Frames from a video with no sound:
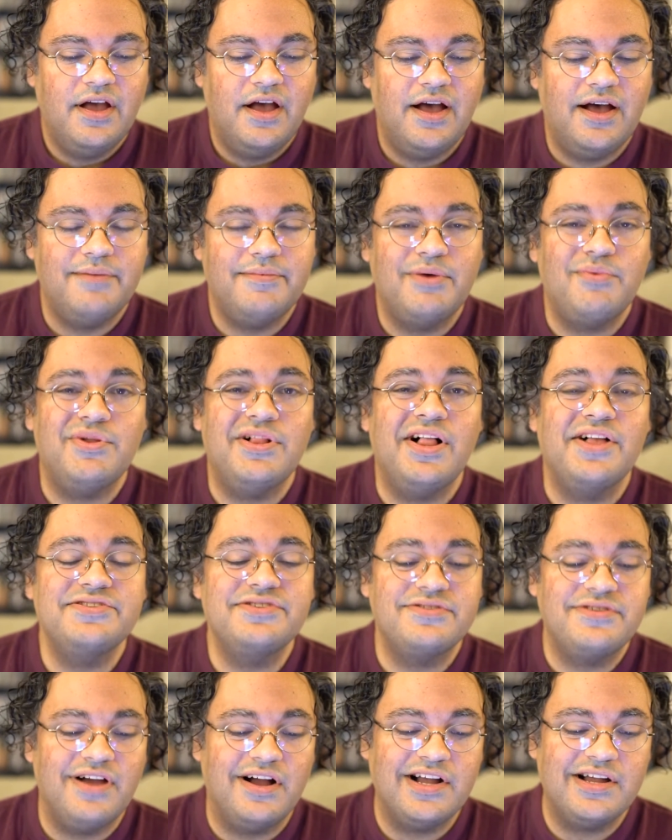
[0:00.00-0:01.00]
And we'll
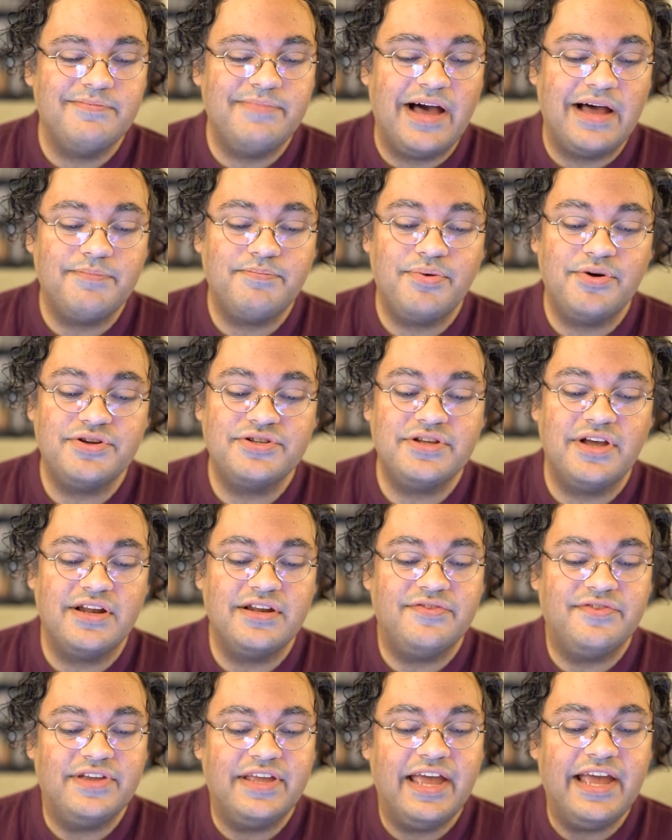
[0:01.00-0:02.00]
also talk about
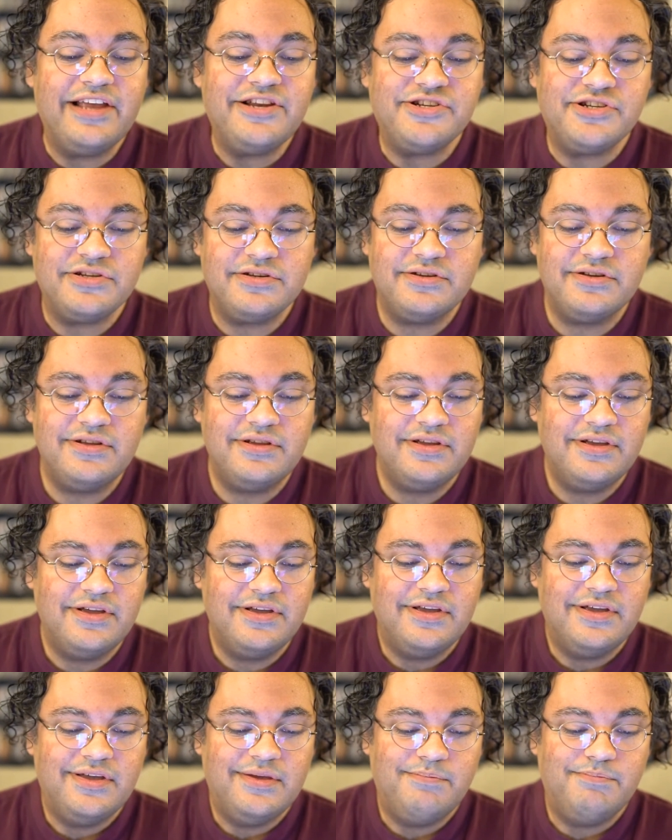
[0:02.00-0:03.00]
personification,
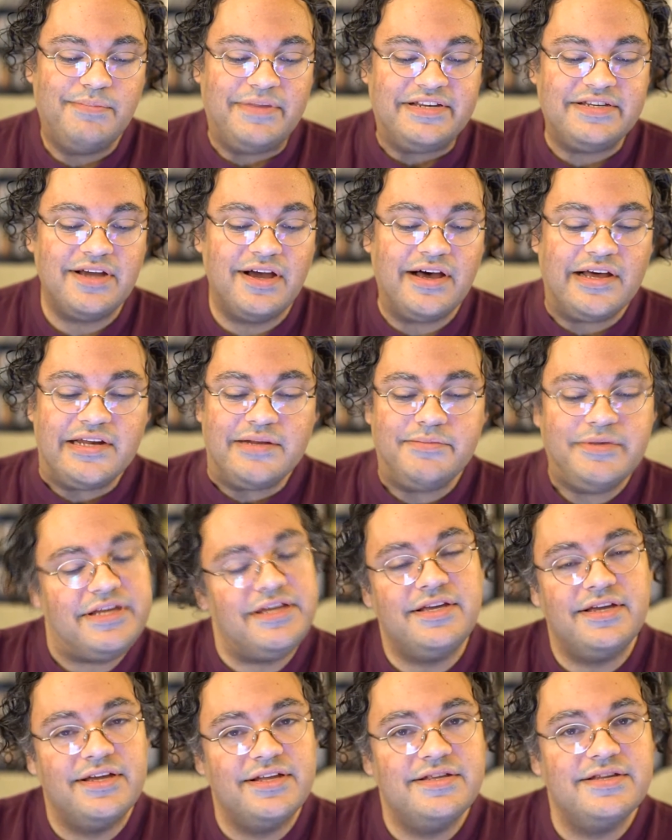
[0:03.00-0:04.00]

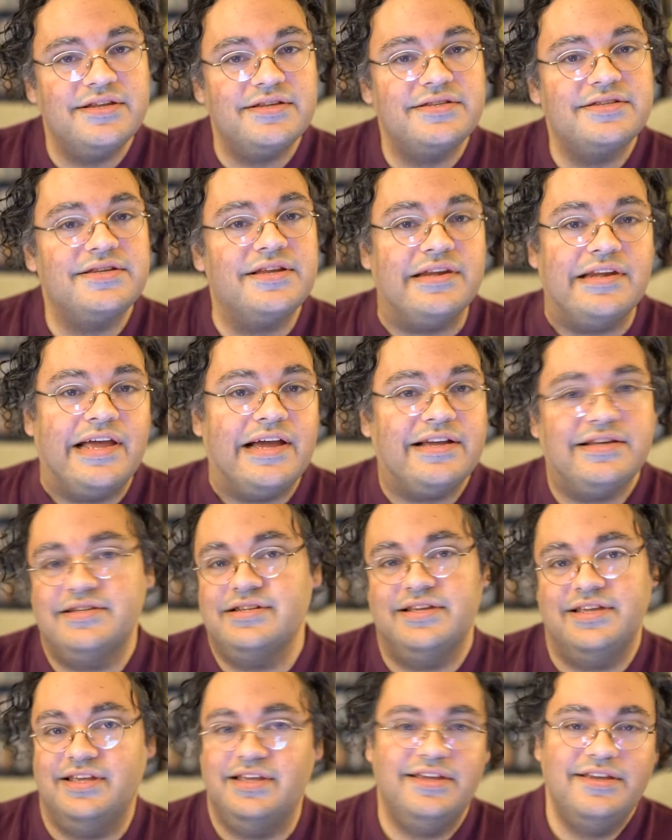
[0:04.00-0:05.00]
metonymy, and
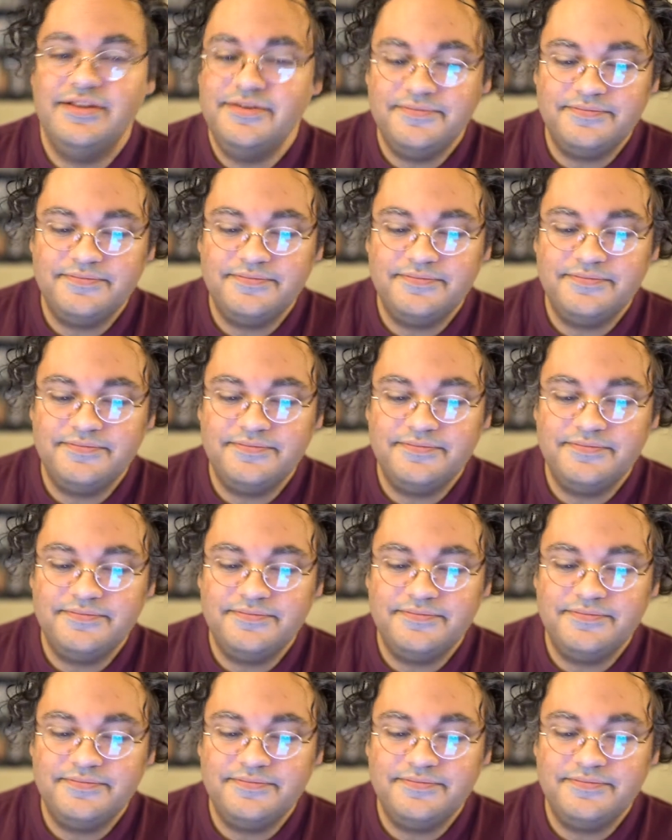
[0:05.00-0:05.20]
synecdoche.